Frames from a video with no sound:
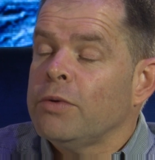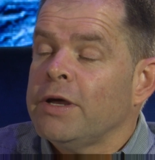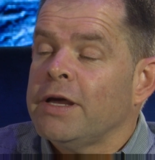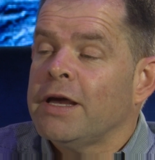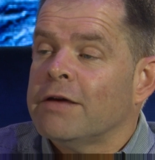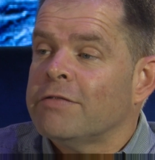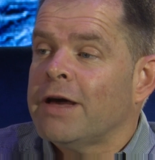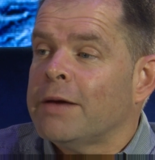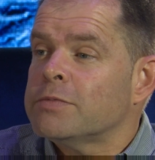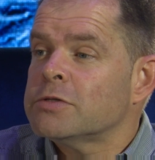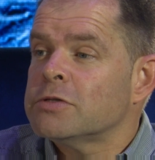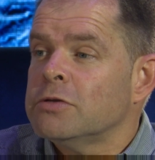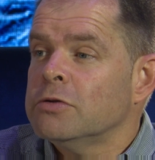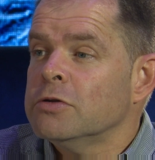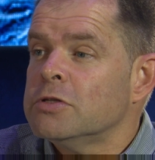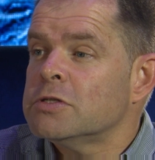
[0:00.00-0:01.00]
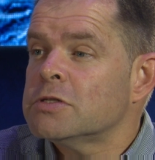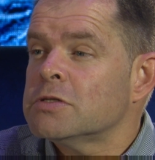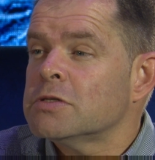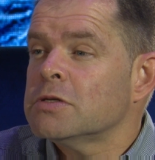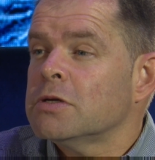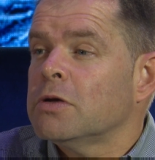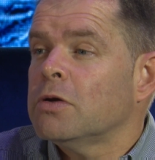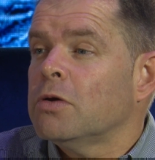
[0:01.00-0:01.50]
we have
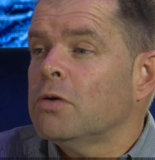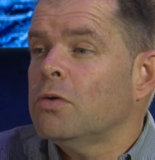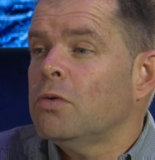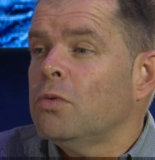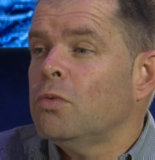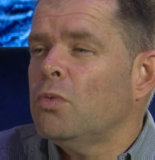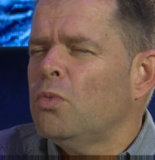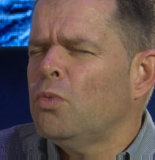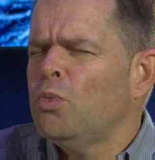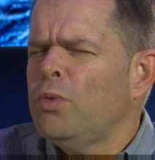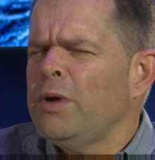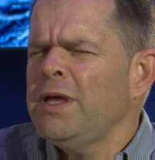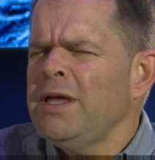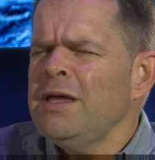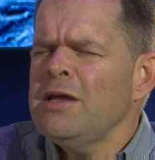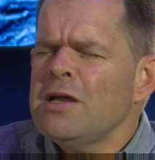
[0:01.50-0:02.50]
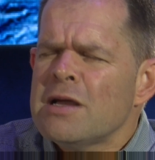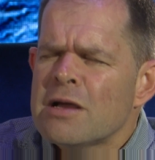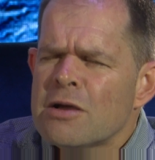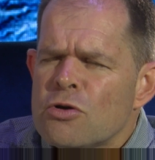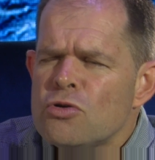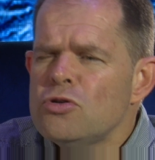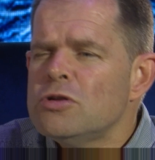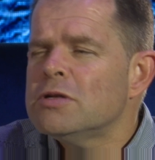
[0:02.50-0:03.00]
absolutes, we
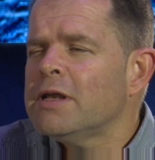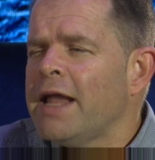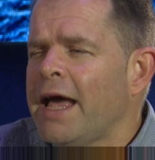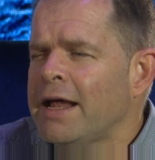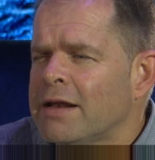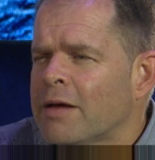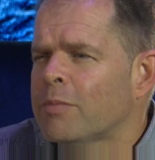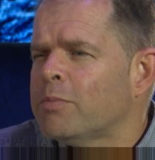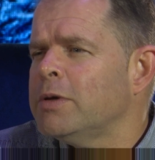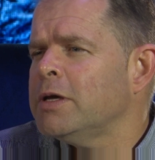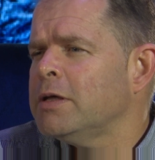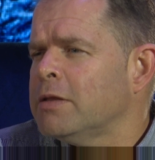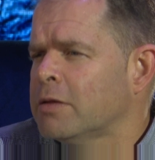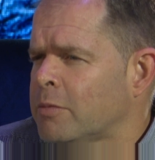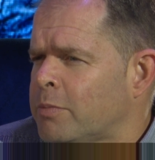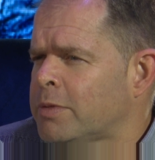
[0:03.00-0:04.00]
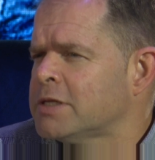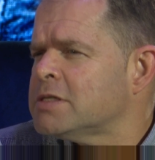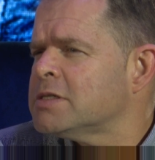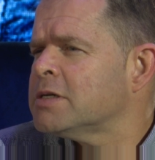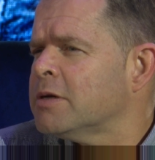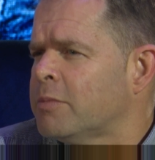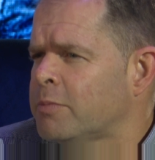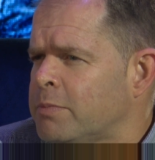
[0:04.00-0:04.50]
could land up being the
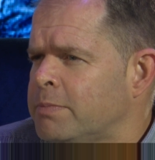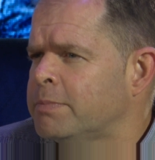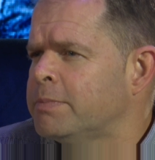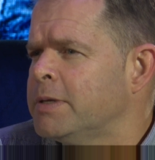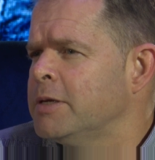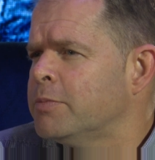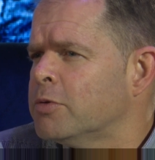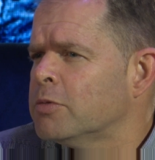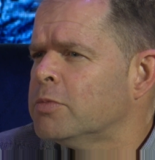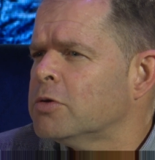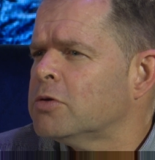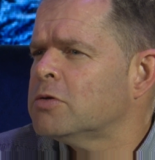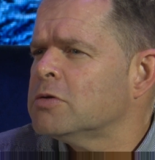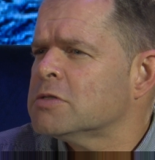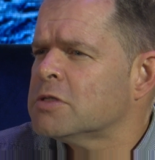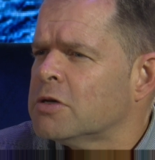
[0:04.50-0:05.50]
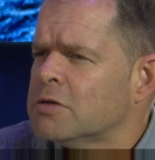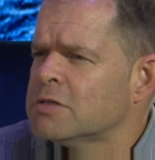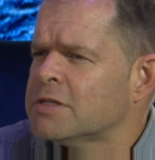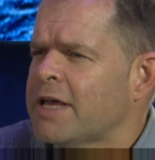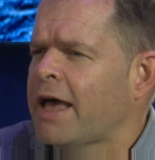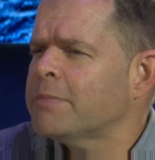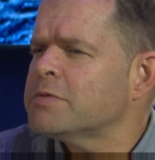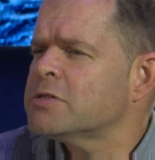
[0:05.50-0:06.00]
bitter people, because
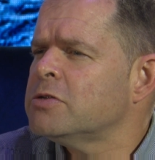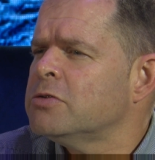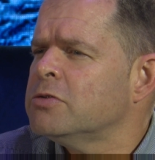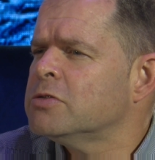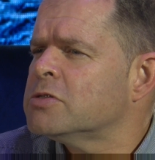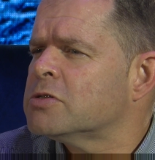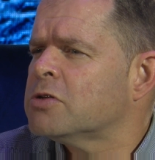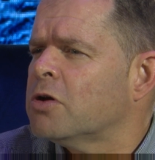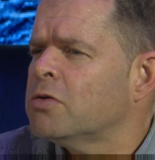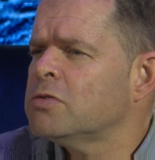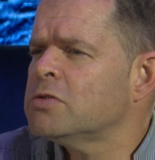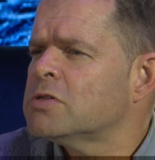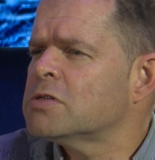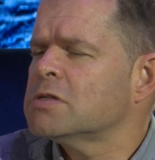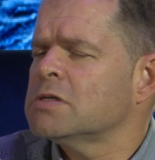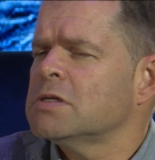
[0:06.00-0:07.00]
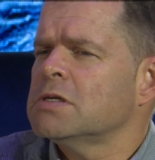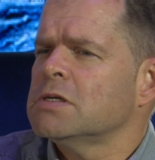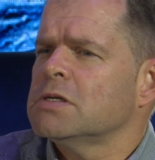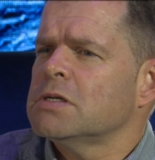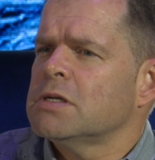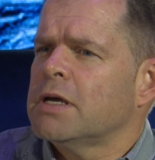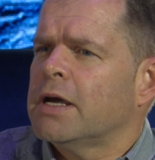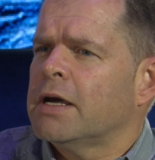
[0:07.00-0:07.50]
those absolutes don't
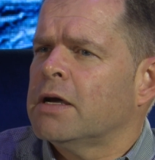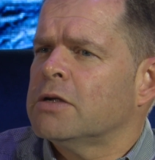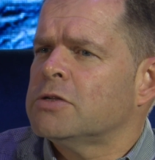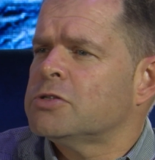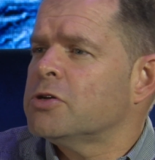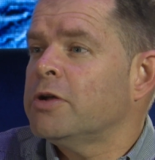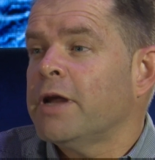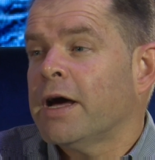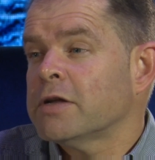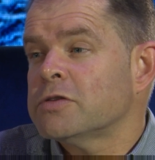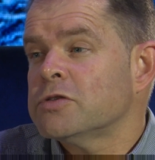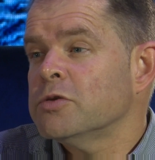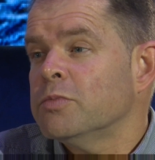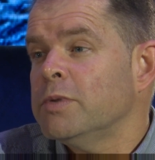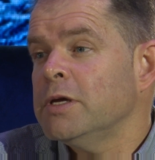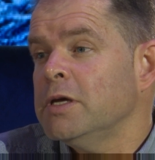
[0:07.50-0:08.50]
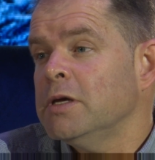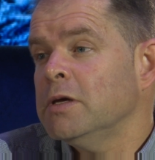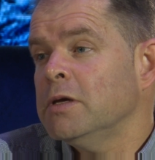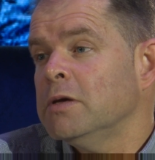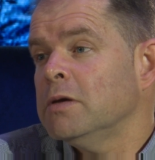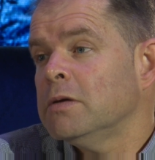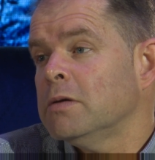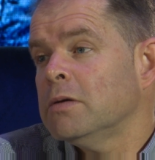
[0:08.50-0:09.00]
turn out to
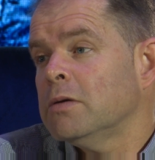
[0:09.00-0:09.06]
be,